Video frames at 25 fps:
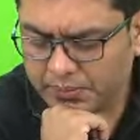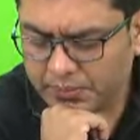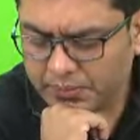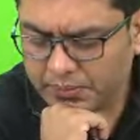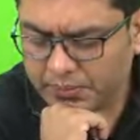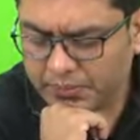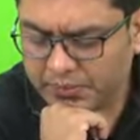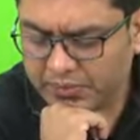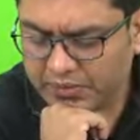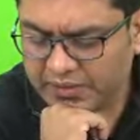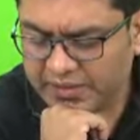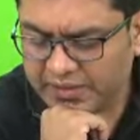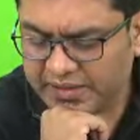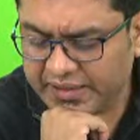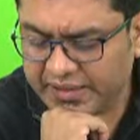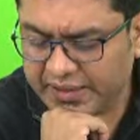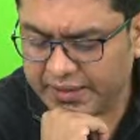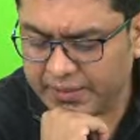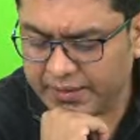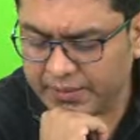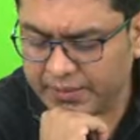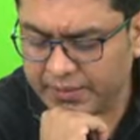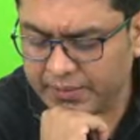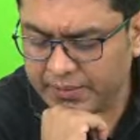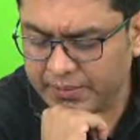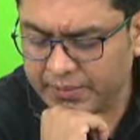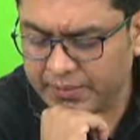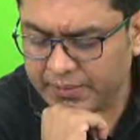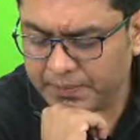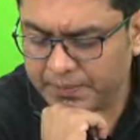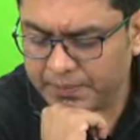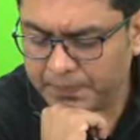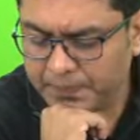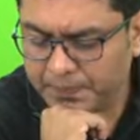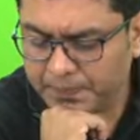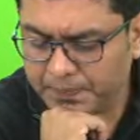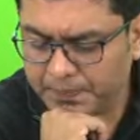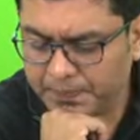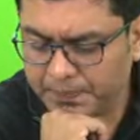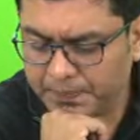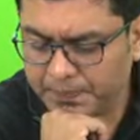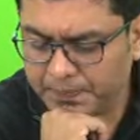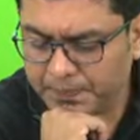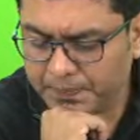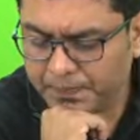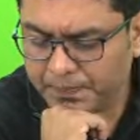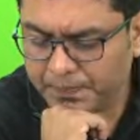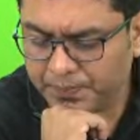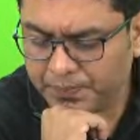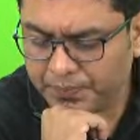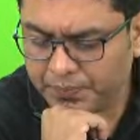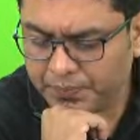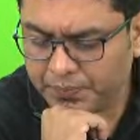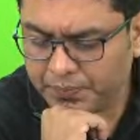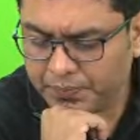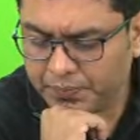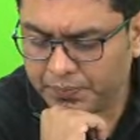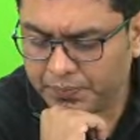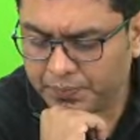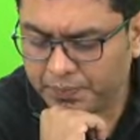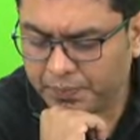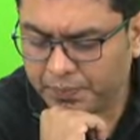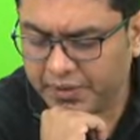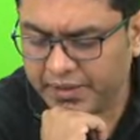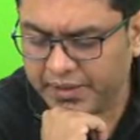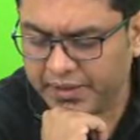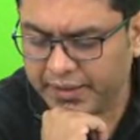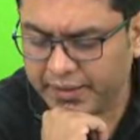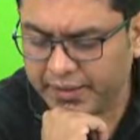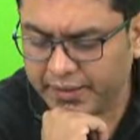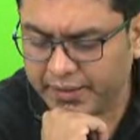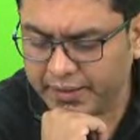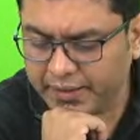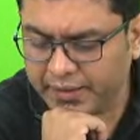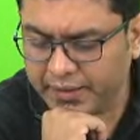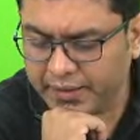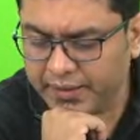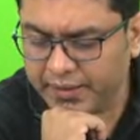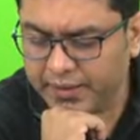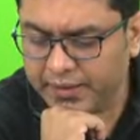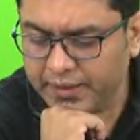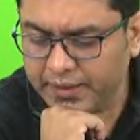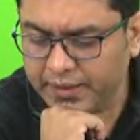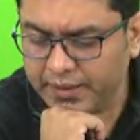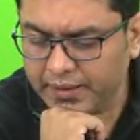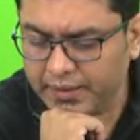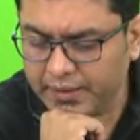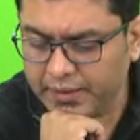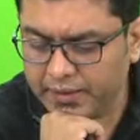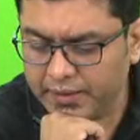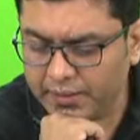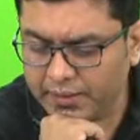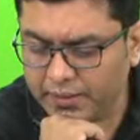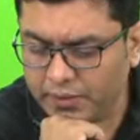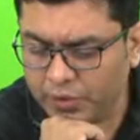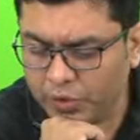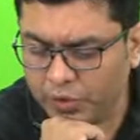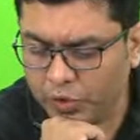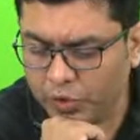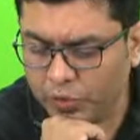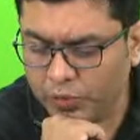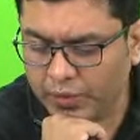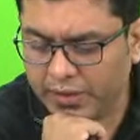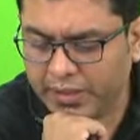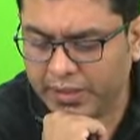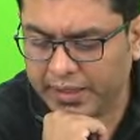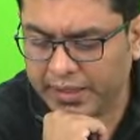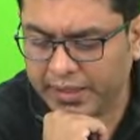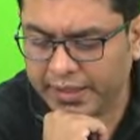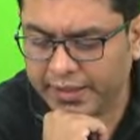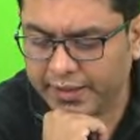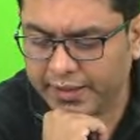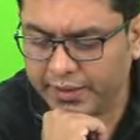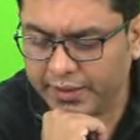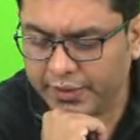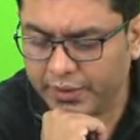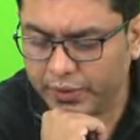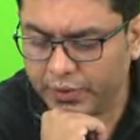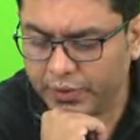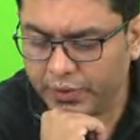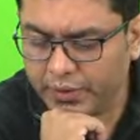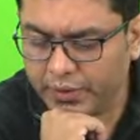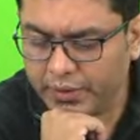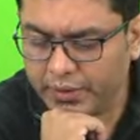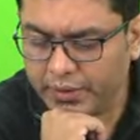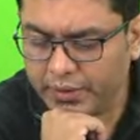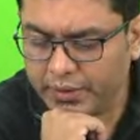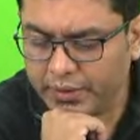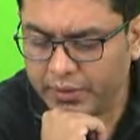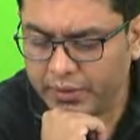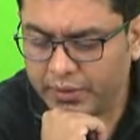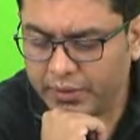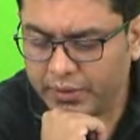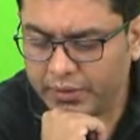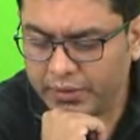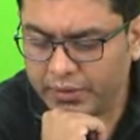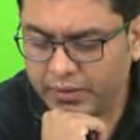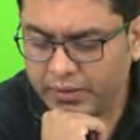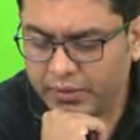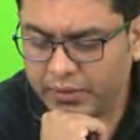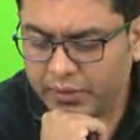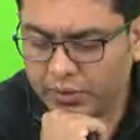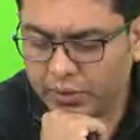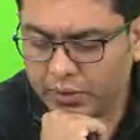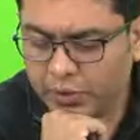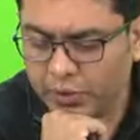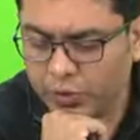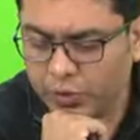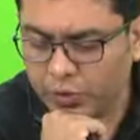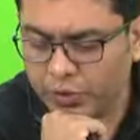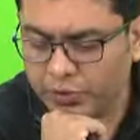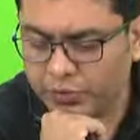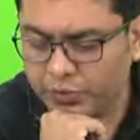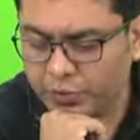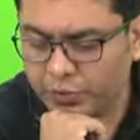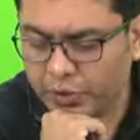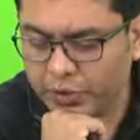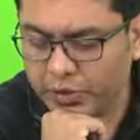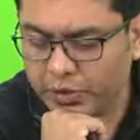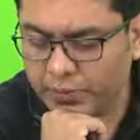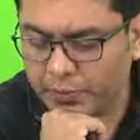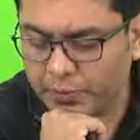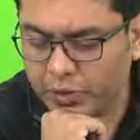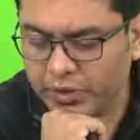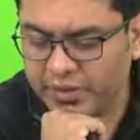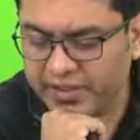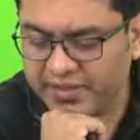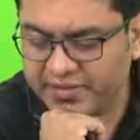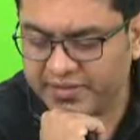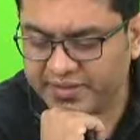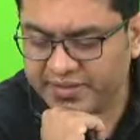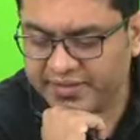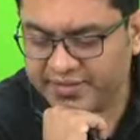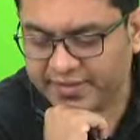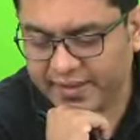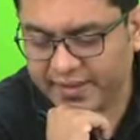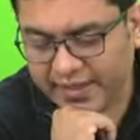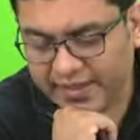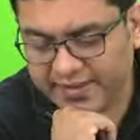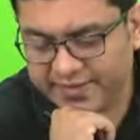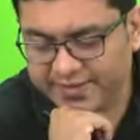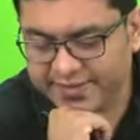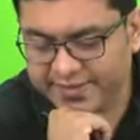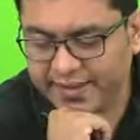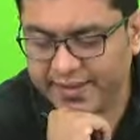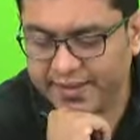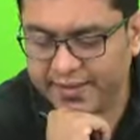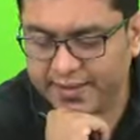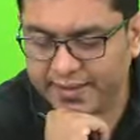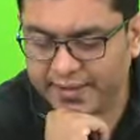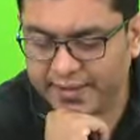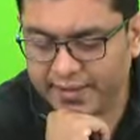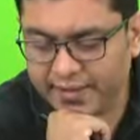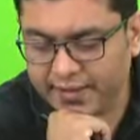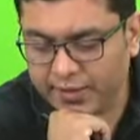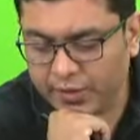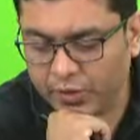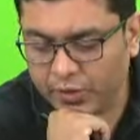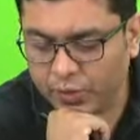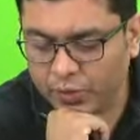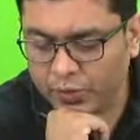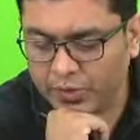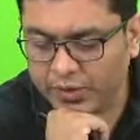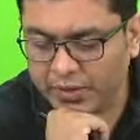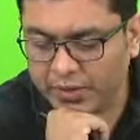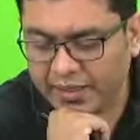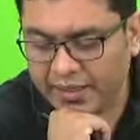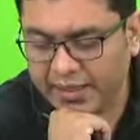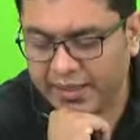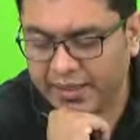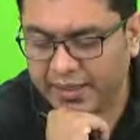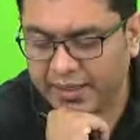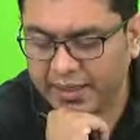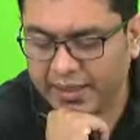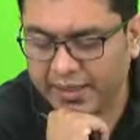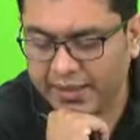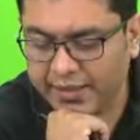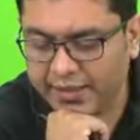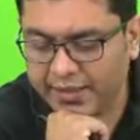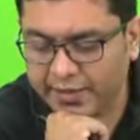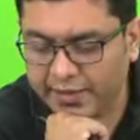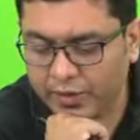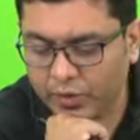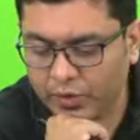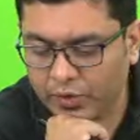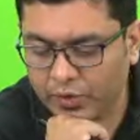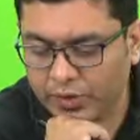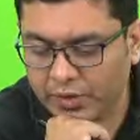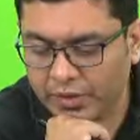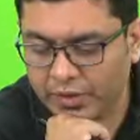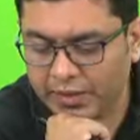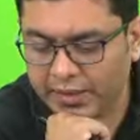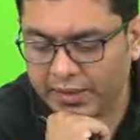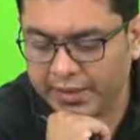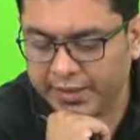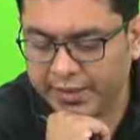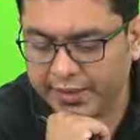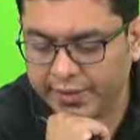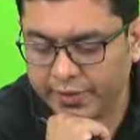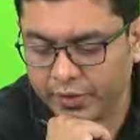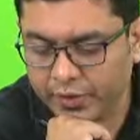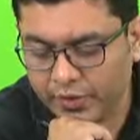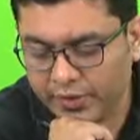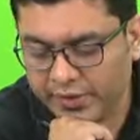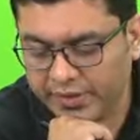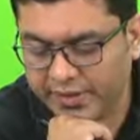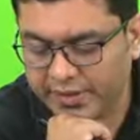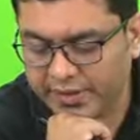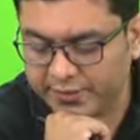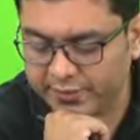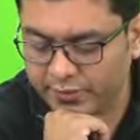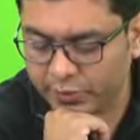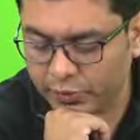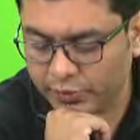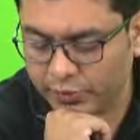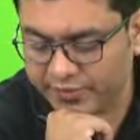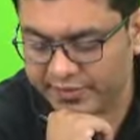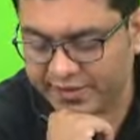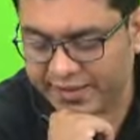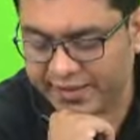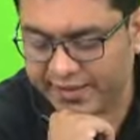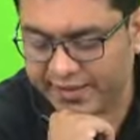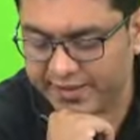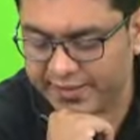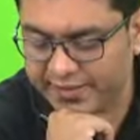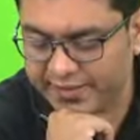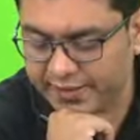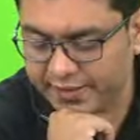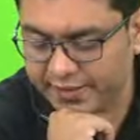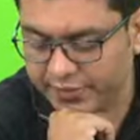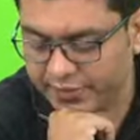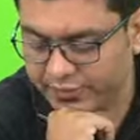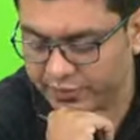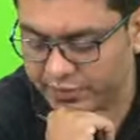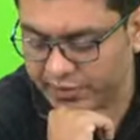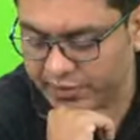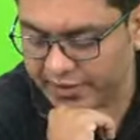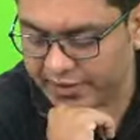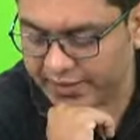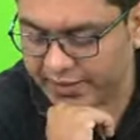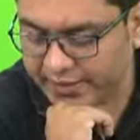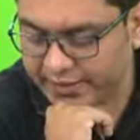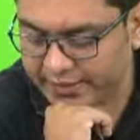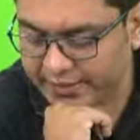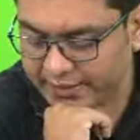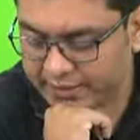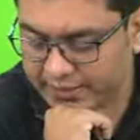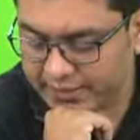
Then Pranay, in lower latitude, close water bodies has high salinity. In high latitude, it has low salinity. That is correct.